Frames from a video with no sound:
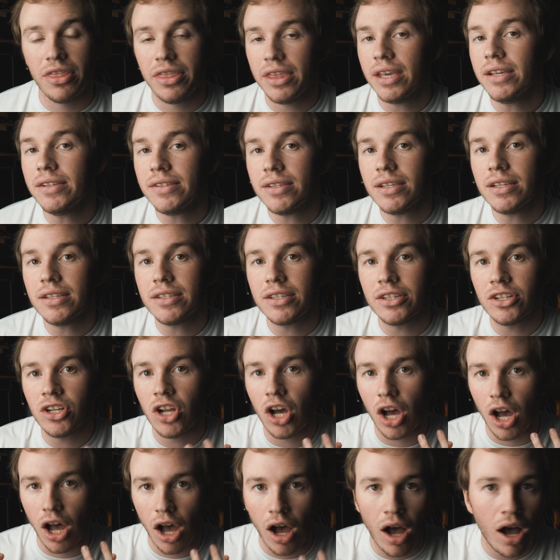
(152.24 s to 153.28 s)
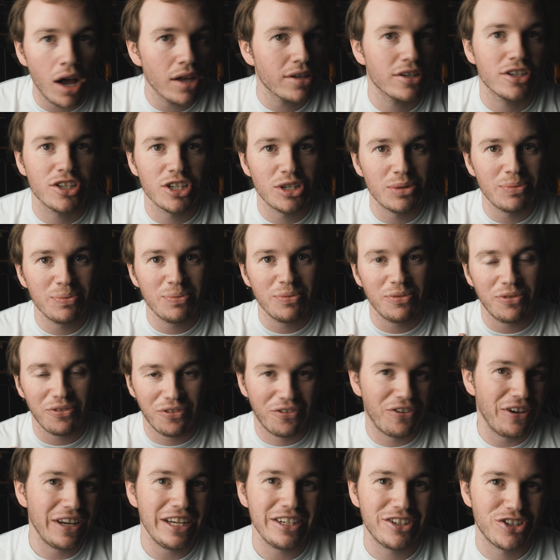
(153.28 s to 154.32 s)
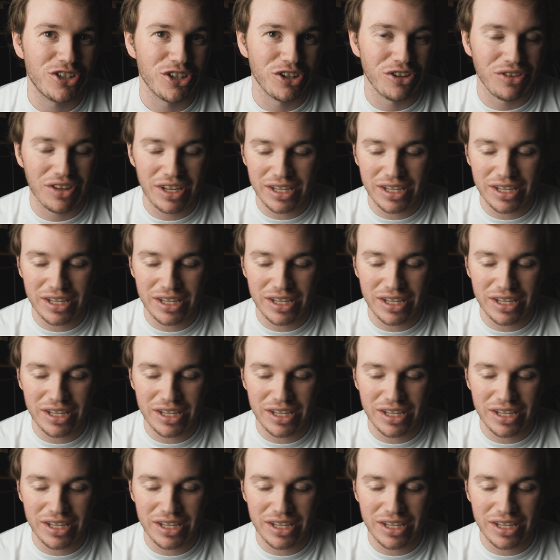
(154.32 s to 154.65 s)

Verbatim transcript: This is an awesome feature.